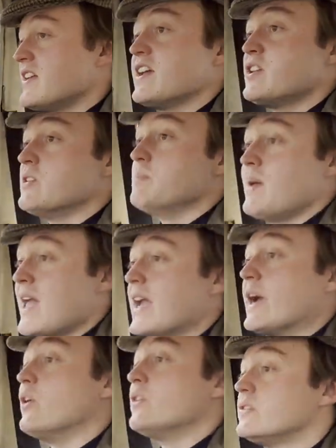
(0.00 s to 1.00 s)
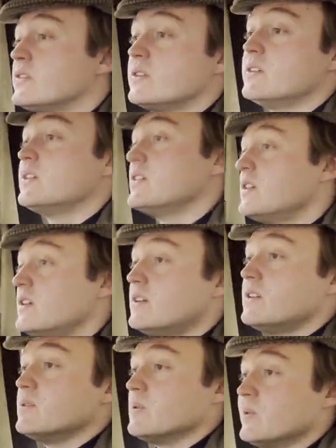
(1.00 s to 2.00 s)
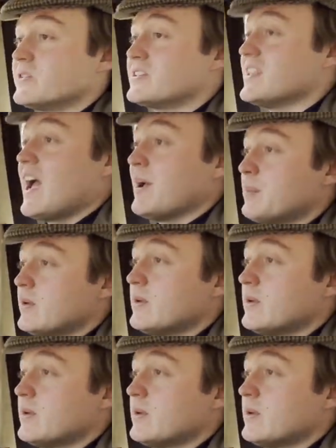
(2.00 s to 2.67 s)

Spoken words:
it could ping off or snap.